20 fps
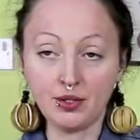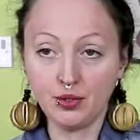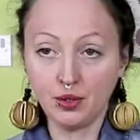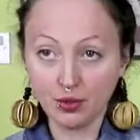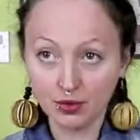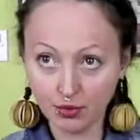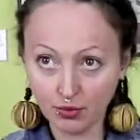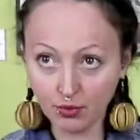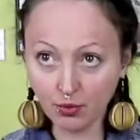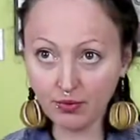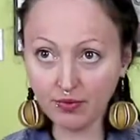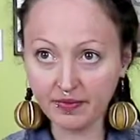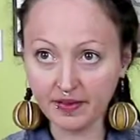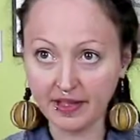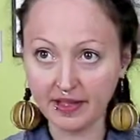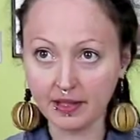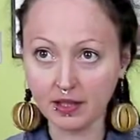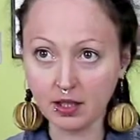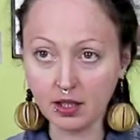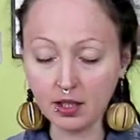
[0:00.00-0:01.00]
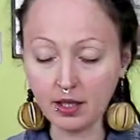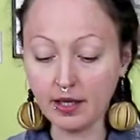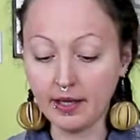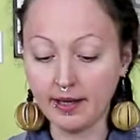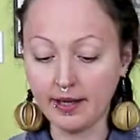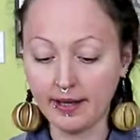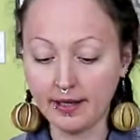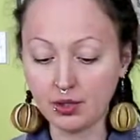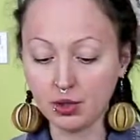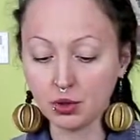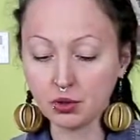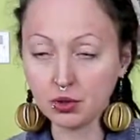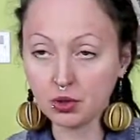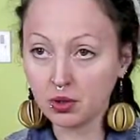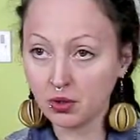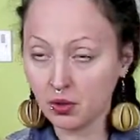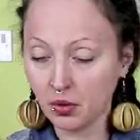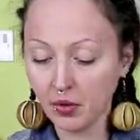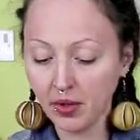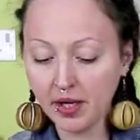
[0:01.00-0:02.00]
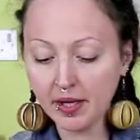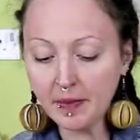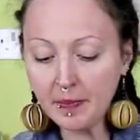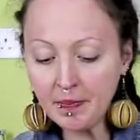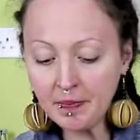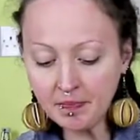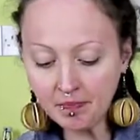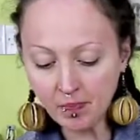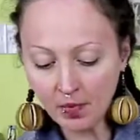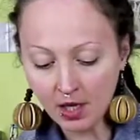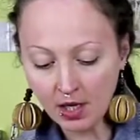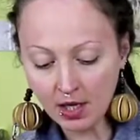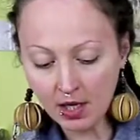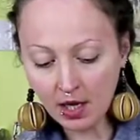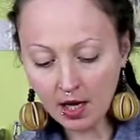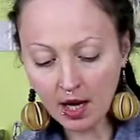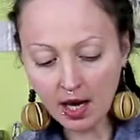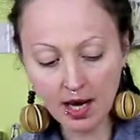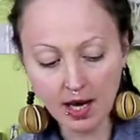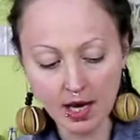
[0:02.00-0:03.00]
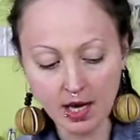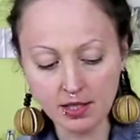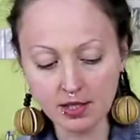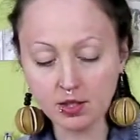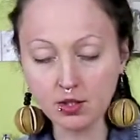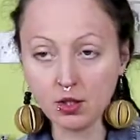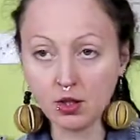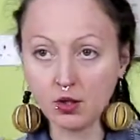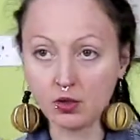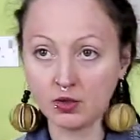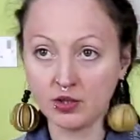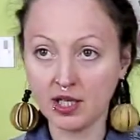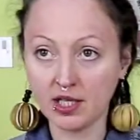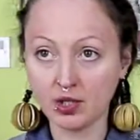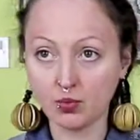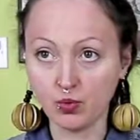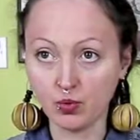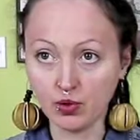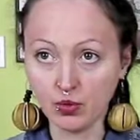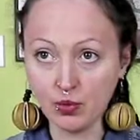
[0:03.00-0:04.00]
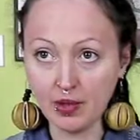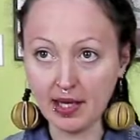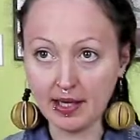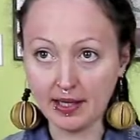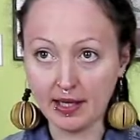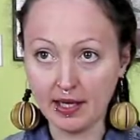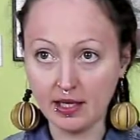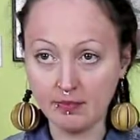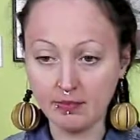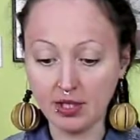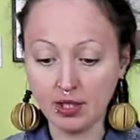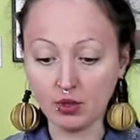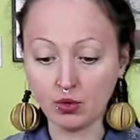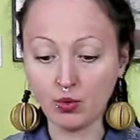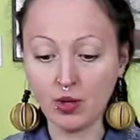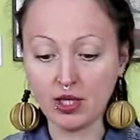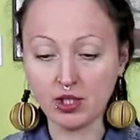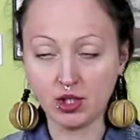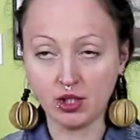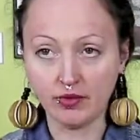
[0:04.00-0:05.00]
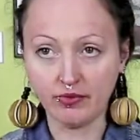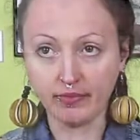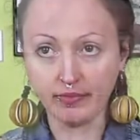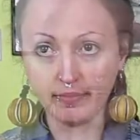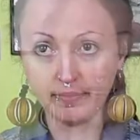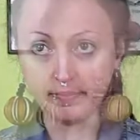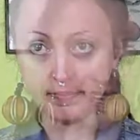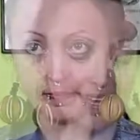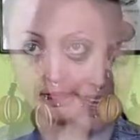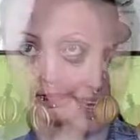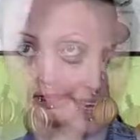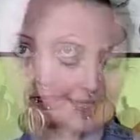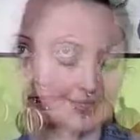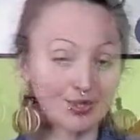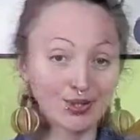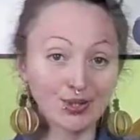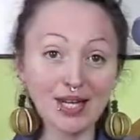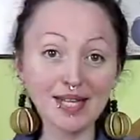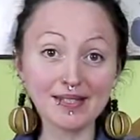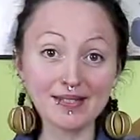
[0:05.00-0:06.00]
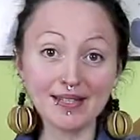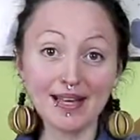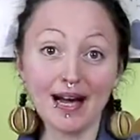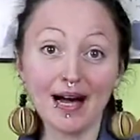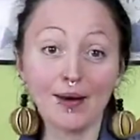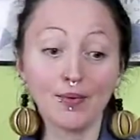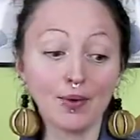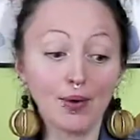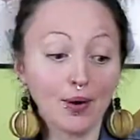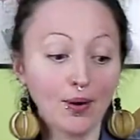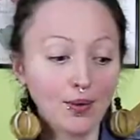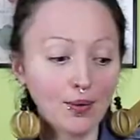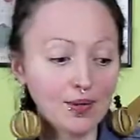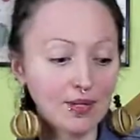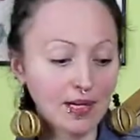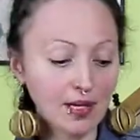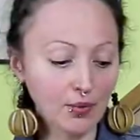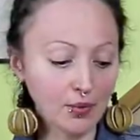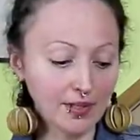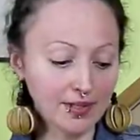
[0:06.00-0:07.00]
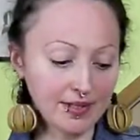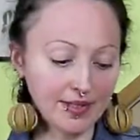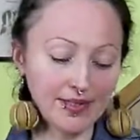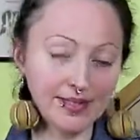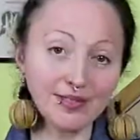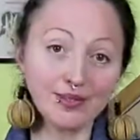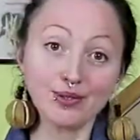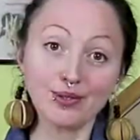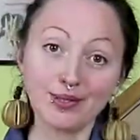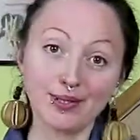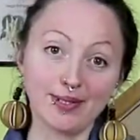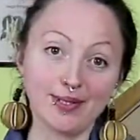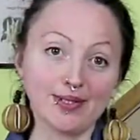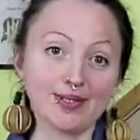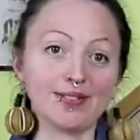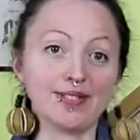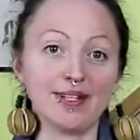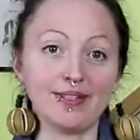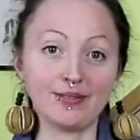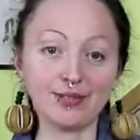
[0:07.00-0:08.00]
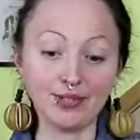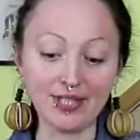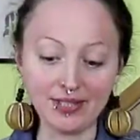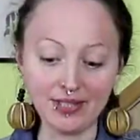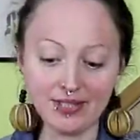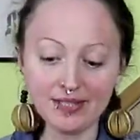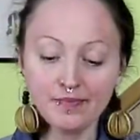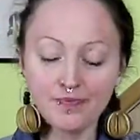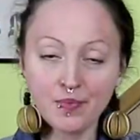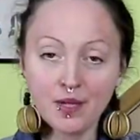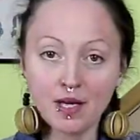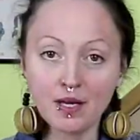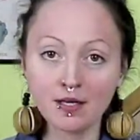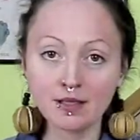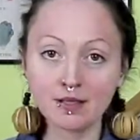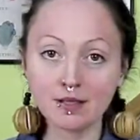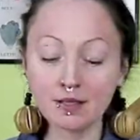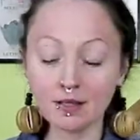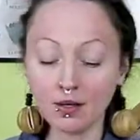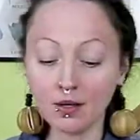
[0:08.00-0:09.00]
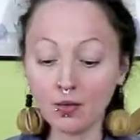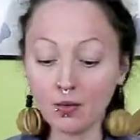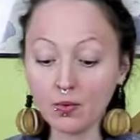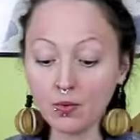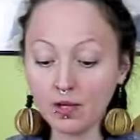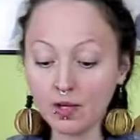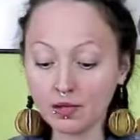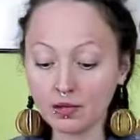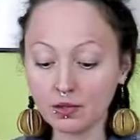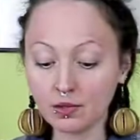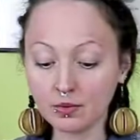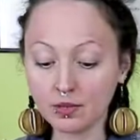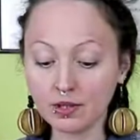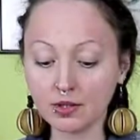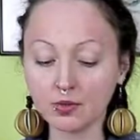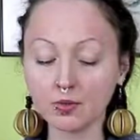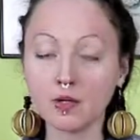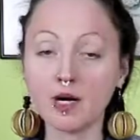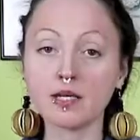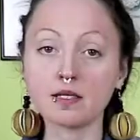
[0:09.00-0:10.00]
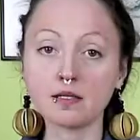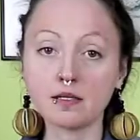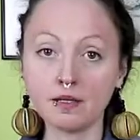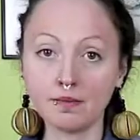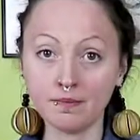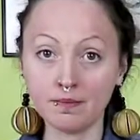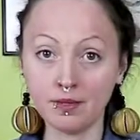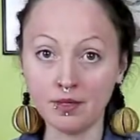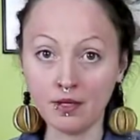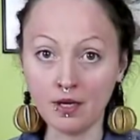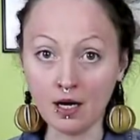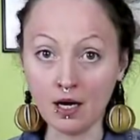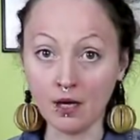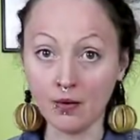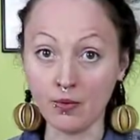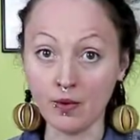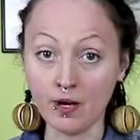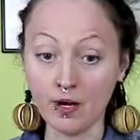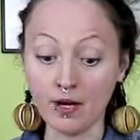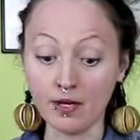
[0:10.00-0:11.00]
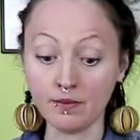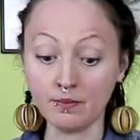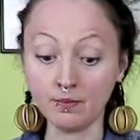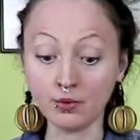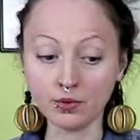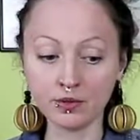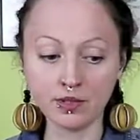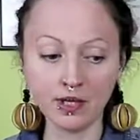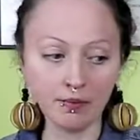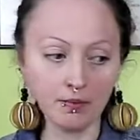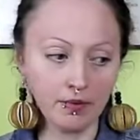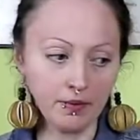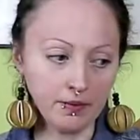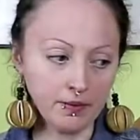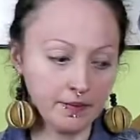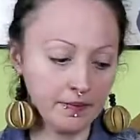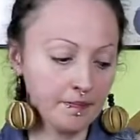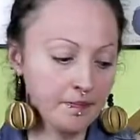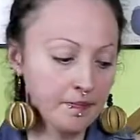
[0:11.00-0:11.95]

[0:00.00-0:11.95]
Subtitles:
not too thick, not gluey, so that's what we are aiming to achieve. And right now all our ingredients are ready, so we are going to assemble our Buddha bowl.